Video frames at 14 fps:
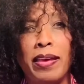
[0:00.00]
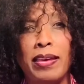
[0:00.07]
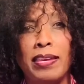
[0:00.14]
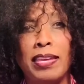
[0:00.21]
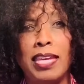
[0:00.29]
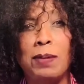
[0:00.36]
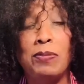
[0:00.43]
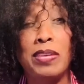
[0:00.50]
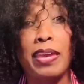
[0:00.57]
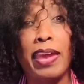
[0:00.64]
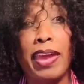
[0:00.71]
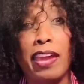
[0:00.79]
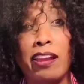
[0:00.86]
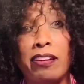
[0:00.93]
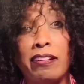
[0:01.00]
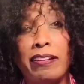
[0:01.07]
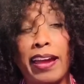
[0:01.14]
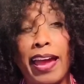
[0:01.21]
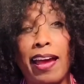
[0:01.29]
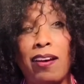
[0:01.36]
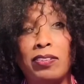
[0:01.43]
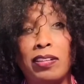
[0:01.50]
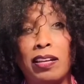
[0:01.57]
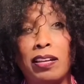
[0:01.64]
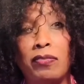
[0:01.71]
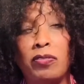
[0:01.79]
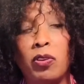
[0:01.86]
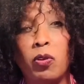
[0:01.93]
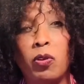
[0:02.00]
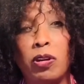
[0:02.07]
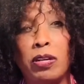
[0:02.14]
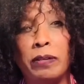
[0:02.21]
keep the air out of your